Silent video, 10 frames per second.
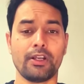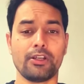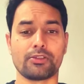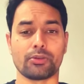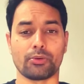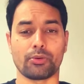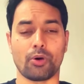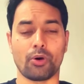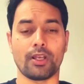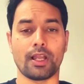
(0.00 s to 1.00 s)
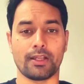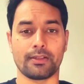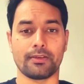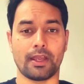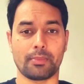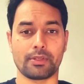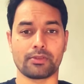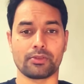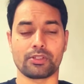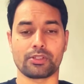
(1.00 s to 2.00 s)
So, all other
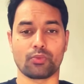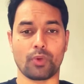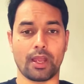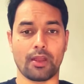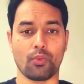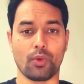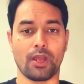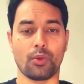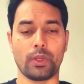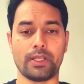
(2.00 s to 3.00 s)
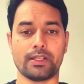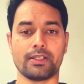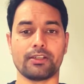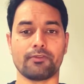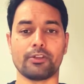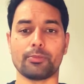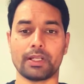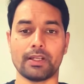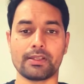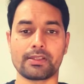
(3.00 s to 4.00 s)
episodes where we did different
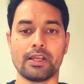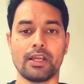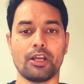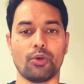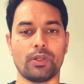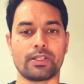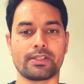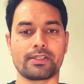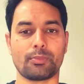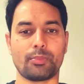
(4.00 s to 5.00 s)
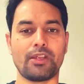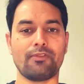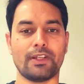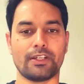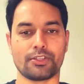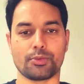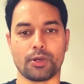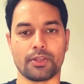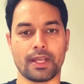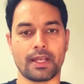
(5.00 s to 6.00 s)
pillars, we'll just briefly touch
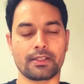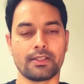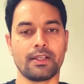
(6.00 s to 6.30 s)
upon that.